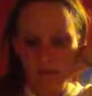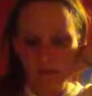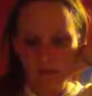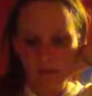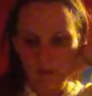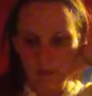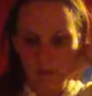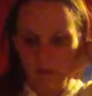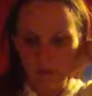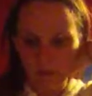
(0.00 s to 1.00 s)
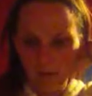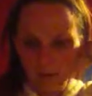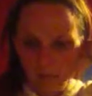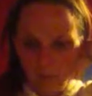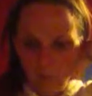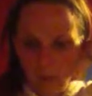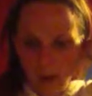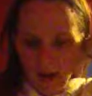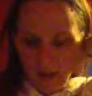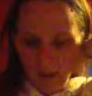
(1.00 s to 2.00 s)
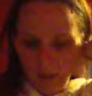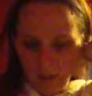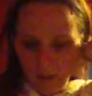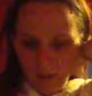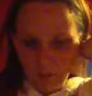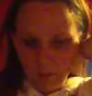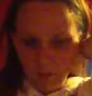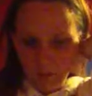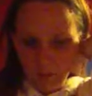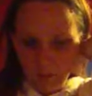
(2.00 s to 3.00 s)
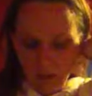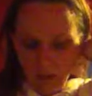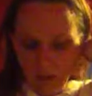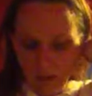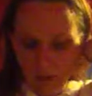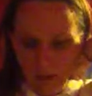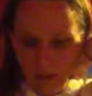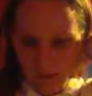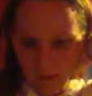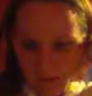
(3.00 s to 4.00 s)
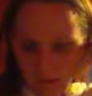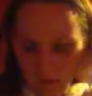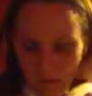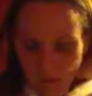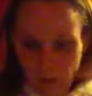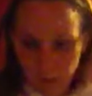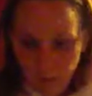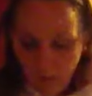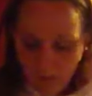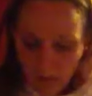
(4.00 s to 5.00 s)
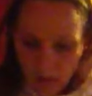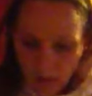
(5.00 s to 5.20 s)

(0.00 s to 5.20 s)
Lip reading: she explains why why the one she wants